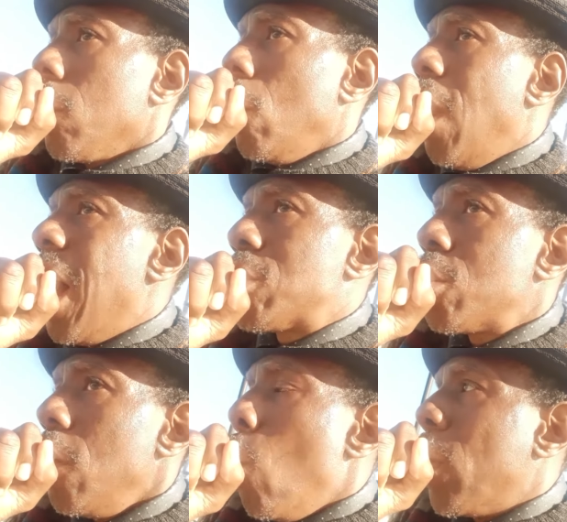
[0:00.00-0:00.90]
Lust
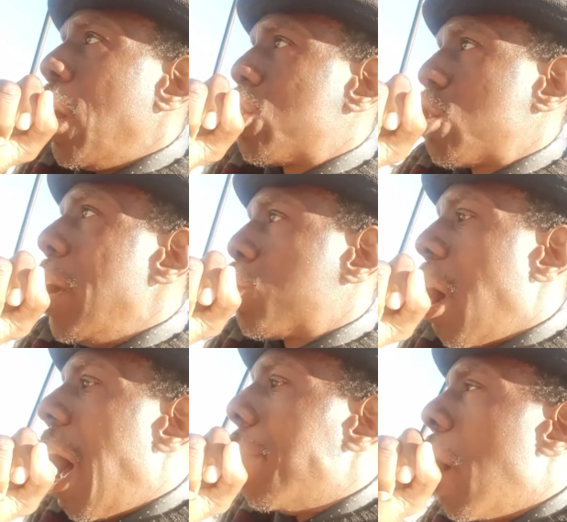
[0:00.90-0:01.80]
will get you in
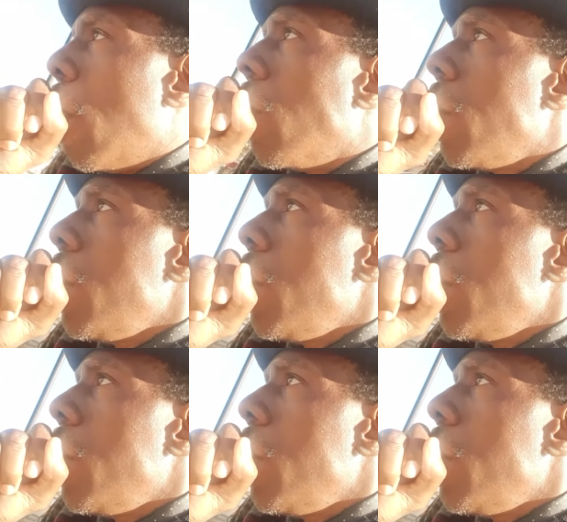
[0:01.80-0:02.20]
trouble.